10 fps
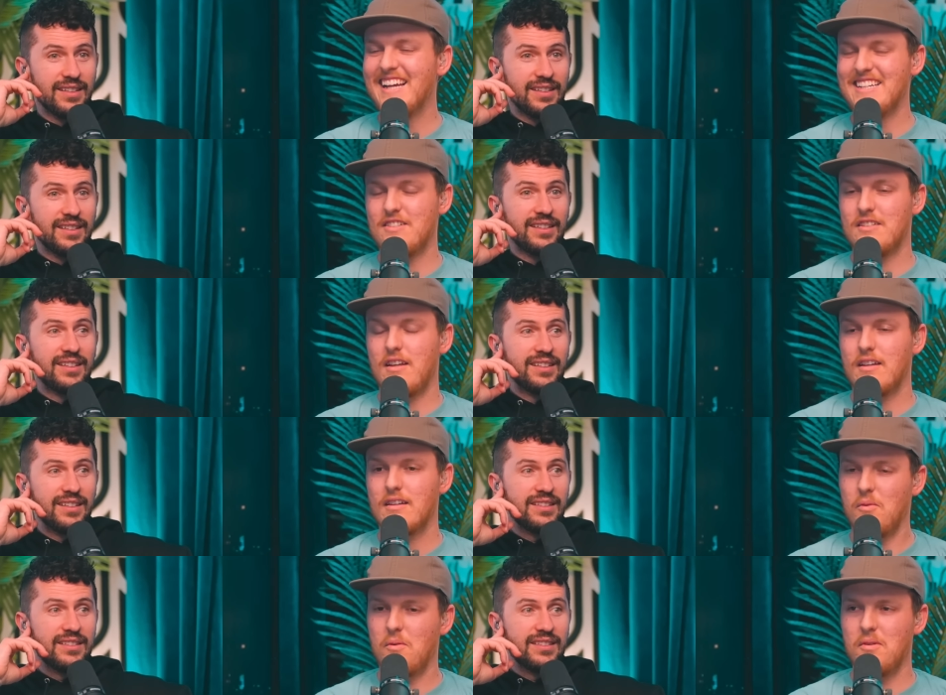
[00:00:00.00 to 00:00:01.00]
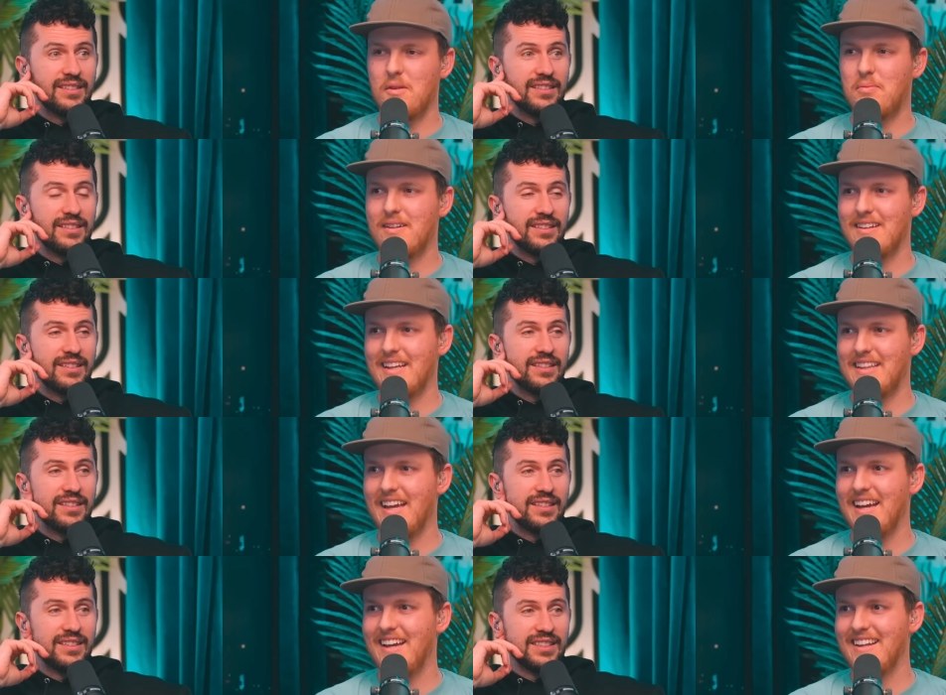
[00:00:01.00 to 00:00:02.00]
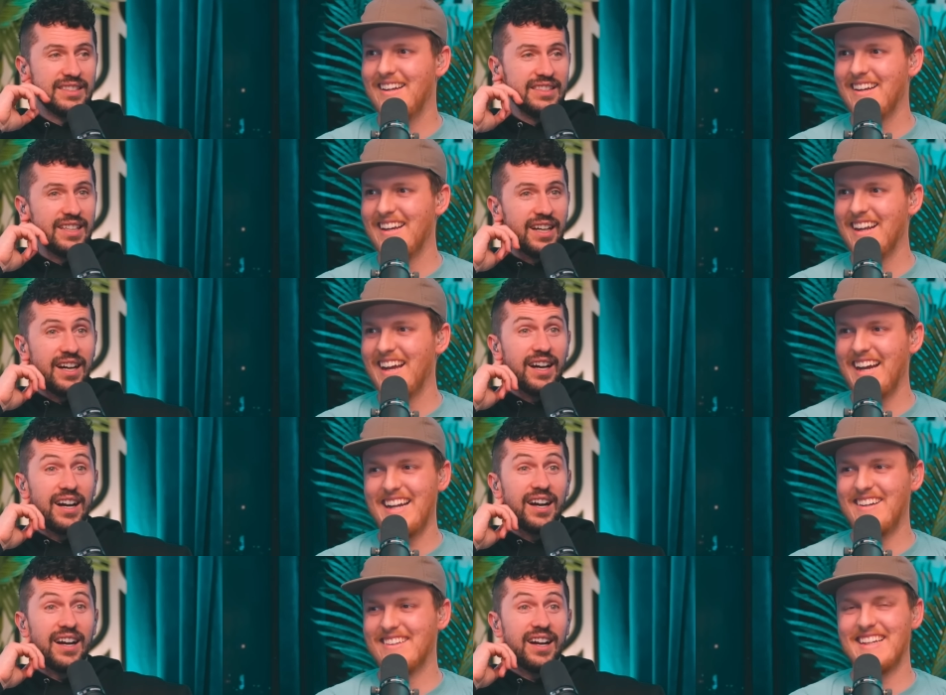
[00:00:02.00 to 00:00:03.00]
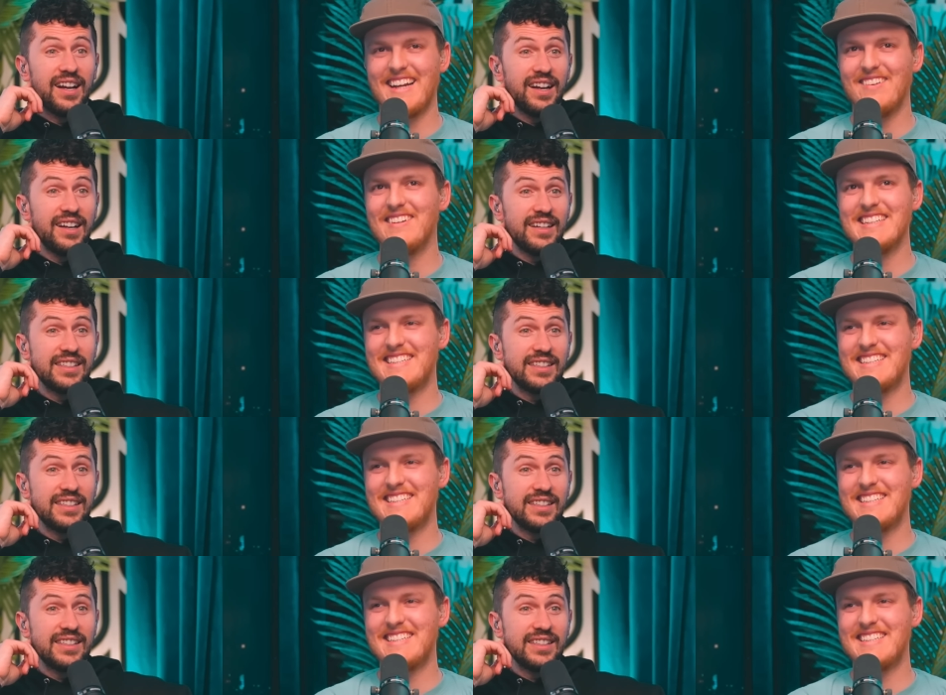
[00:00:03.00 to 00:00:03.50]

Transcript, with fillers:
Speaker 1: and she was like, "Well, when you put it like that, yeah, I don't think I want